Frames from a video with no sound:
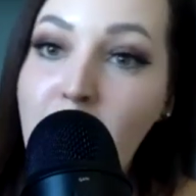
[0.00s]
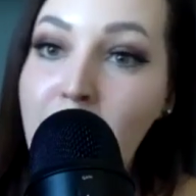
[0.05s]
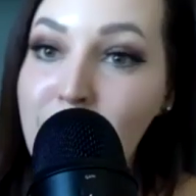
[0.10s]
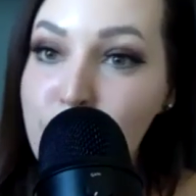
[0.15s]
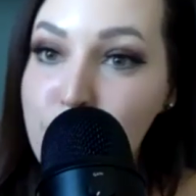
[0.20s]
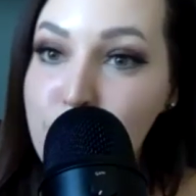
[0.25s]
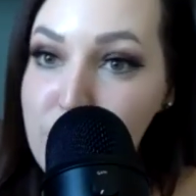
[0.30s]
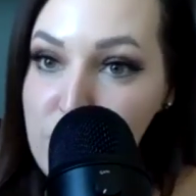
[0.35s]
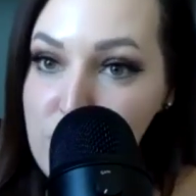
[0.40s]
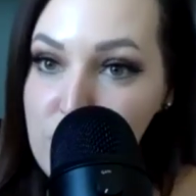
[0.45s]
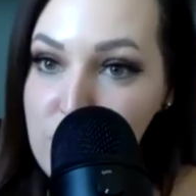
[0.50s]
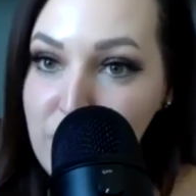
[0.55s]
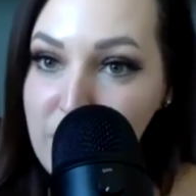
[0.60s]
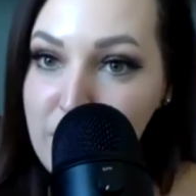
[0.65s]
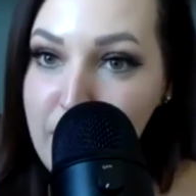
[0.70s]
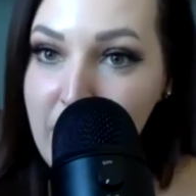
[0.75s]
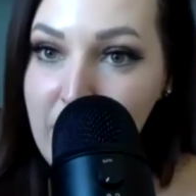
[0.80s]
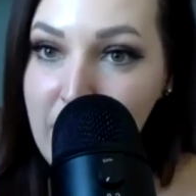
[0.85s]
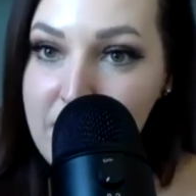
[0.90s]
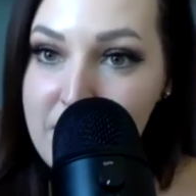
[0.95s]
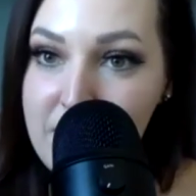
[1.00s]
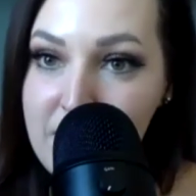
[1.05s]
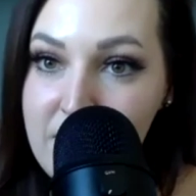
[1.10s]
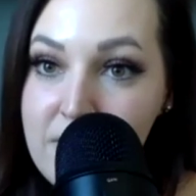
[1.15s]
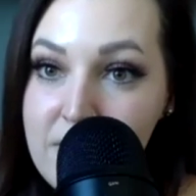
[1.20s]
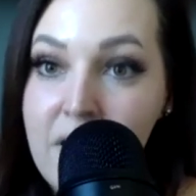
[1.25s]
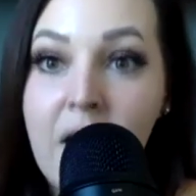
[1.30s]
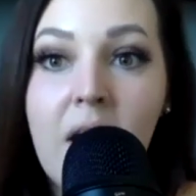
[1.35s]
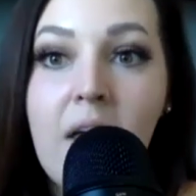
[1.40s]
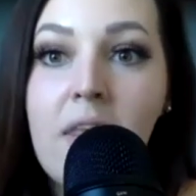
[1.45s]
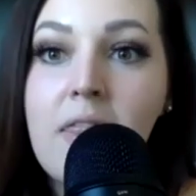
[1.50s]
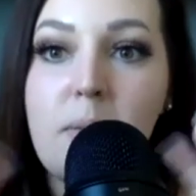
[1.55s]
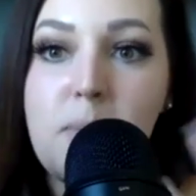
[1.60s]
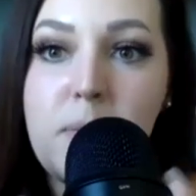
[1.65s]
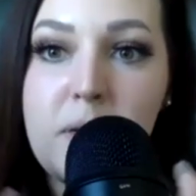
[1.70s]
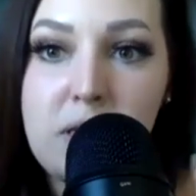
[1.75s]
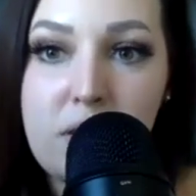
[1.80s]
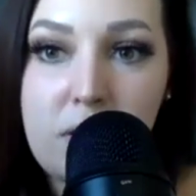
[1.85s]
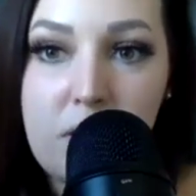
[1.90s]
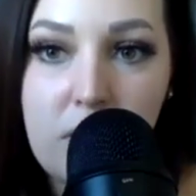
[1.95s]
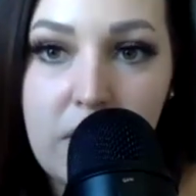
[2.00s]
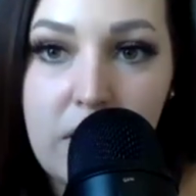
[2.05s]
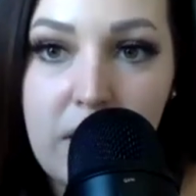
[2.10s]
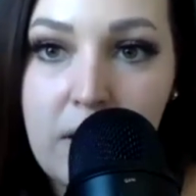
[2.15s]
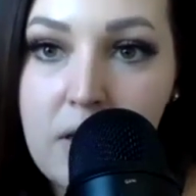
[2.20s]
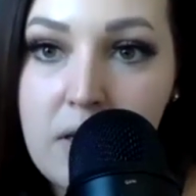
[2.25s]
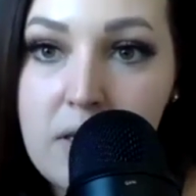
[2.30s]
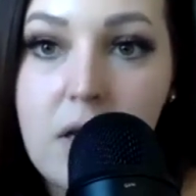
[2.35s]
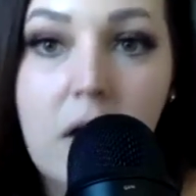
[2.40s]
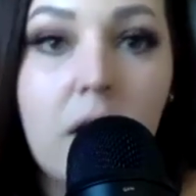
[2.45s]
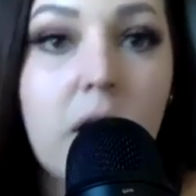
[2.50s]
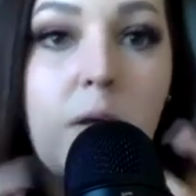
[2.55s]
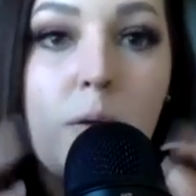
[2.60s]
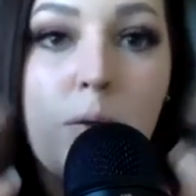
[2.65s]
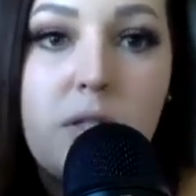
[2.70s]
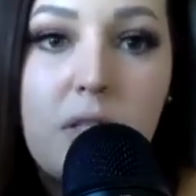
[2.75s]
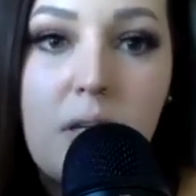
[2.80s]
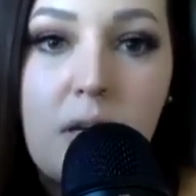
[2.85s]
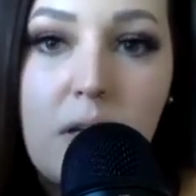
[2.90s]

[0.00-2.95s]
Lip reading: of mystery boxes, the mysteries elusive.